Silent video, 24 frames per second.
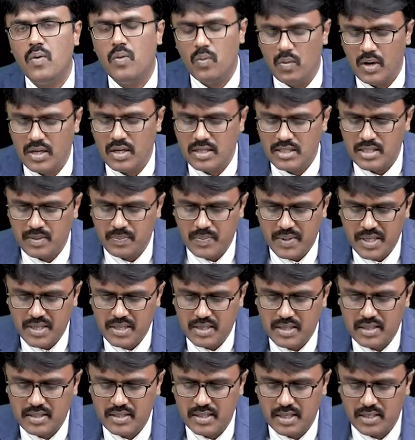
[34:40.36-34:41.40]
Once the
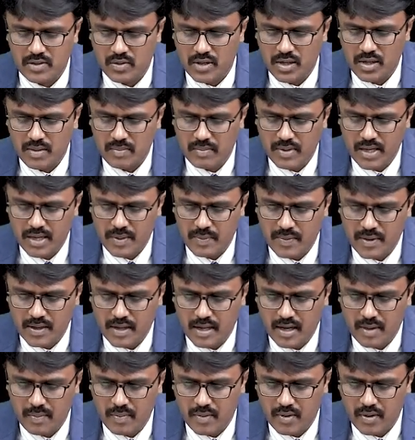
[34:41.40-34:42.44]
patient takes sodium
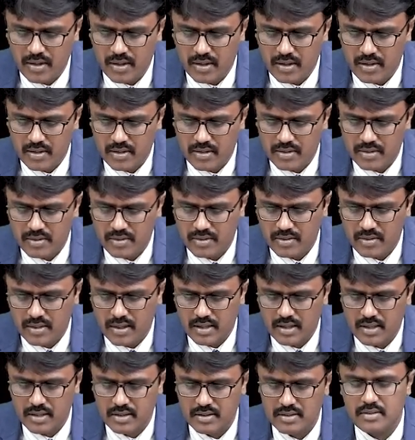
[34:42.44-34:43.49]
bicarbonate,
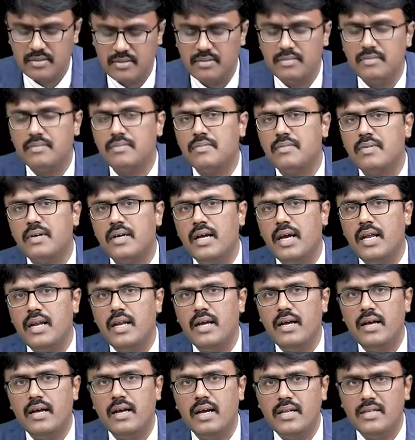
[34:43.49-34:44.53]
that is
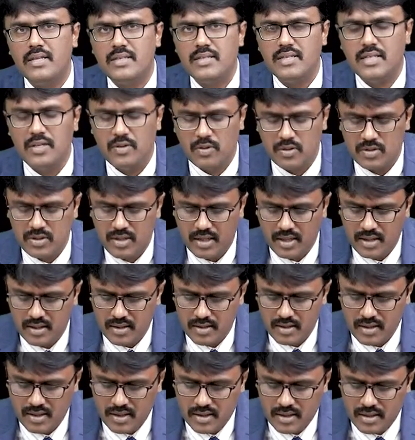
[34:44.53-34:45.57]
NaHCO3,
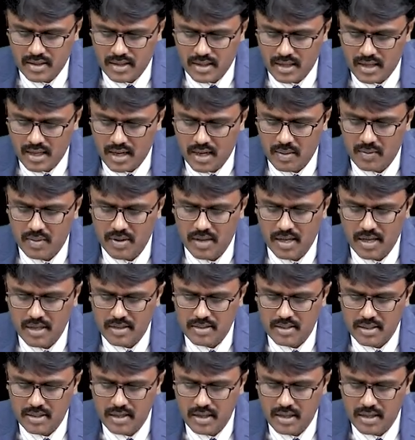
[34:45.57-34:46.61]
the carbon
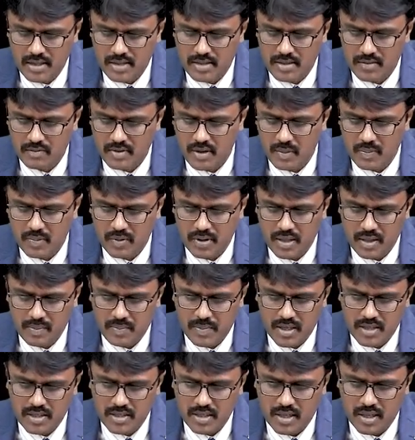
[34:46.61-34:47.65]
dioxide release will put a
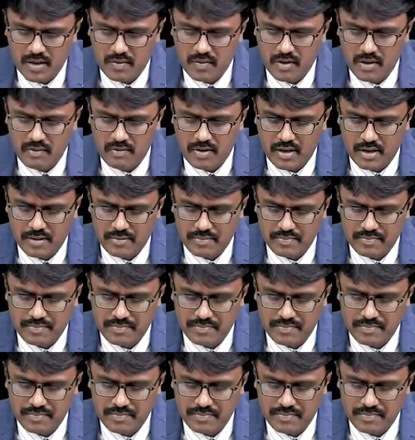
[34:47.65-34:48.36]
pressure everywhere.